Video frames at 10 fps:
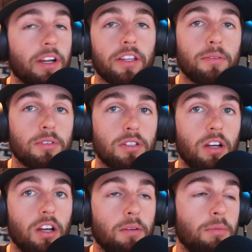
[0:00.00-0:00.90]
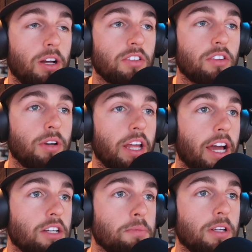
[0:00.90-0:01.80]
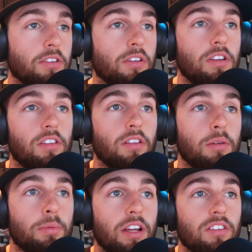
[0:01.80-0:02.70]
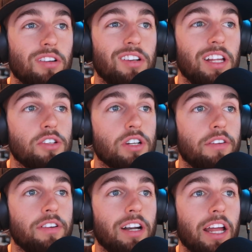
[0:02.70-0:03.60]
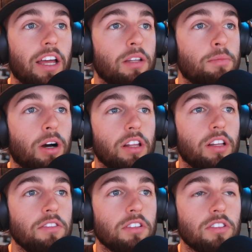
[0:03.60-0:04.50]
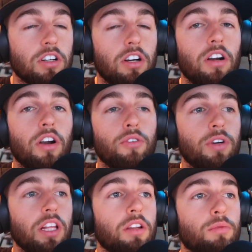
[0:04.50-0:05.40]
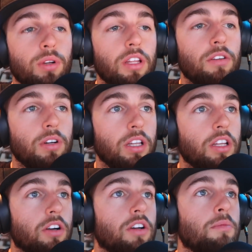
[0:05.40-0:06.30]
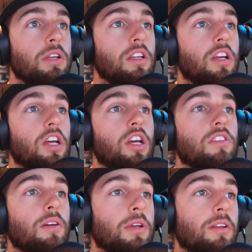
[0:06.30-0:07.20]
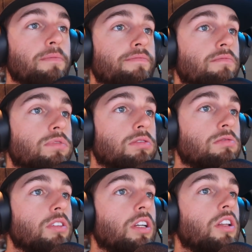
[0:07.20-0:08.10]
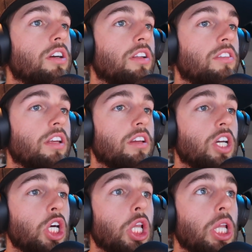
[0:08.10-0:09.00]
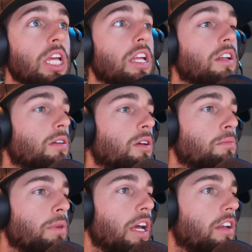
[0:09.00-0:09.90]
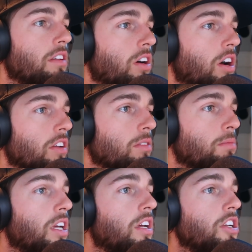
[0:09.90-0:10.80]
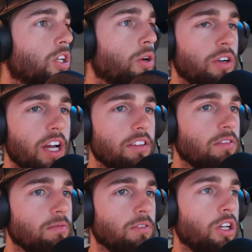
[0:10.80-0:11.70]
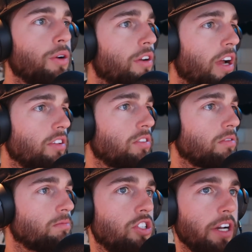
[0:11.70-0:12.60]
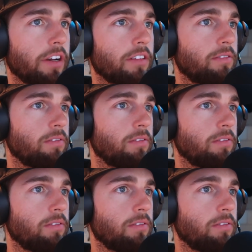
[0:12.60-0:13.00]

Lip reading: regular Mazda 3 hatch because they're decently priced, good daily driver, and the body lines on this car are really, really, really hard to beat. I mean, look at this thing. Clean. Ben, awesome. Coat grass? Cody grass? Jarek,